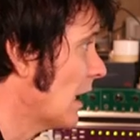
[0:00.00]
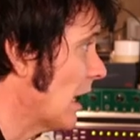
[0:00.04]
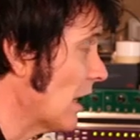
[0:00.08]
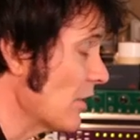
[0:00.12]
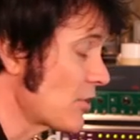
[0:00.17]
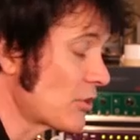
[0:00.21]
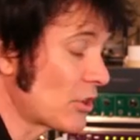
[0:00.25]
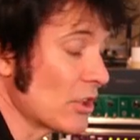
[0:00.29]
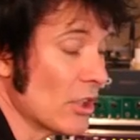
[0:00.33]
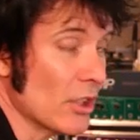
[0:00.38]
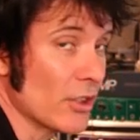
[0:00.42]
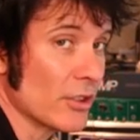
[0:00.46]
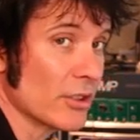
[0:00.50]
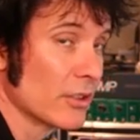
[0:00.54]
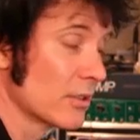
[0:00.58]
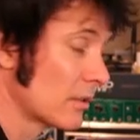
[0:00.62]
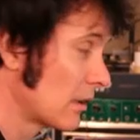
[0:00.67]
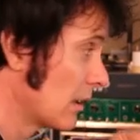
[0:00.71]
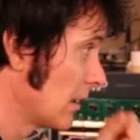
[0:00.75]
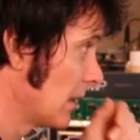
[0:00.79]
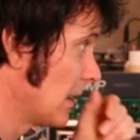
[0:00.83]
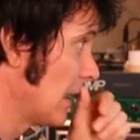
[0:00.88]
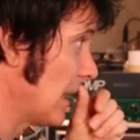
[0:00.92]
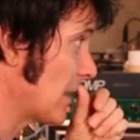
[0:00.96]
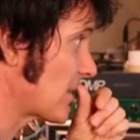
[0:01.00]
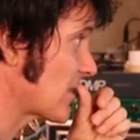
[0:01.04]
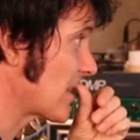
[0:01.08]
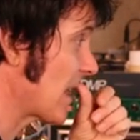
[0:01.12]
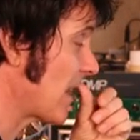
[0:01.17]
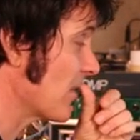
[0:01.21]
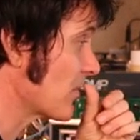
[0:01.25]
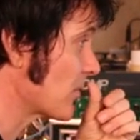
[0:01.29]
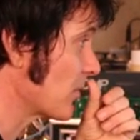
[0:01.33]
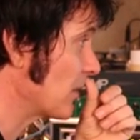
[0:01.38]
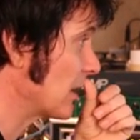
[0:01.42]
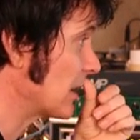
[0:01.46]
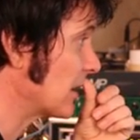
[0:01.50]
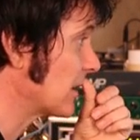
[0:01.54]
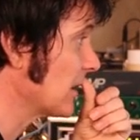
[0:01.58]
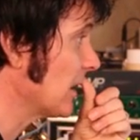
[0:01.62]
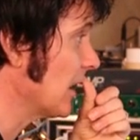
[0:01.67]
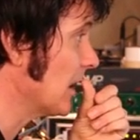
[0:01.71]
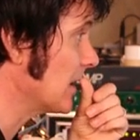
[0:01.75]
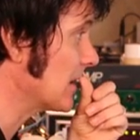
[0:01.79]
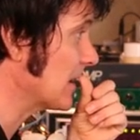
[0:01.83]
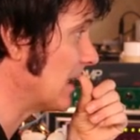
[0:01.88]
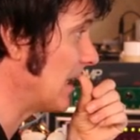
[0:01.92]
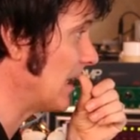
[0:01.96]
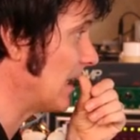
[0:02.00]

It's good. It sounds really good.